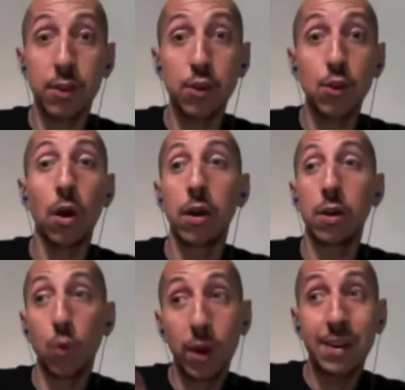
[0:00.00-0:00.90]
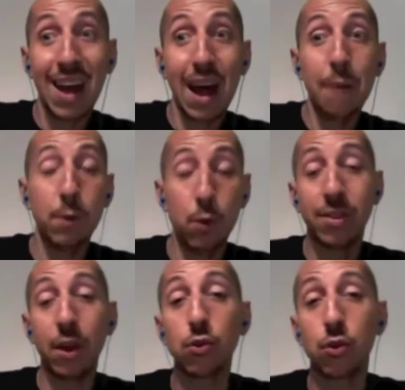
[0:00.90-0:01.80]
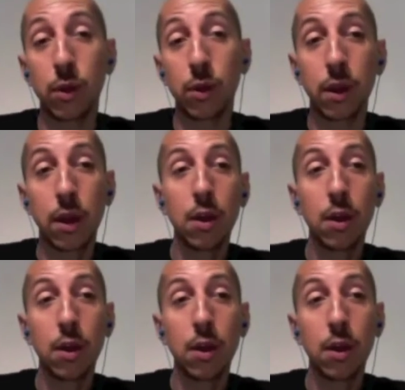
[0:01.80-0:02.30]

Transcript: than you are, and you want to copy what they're doing.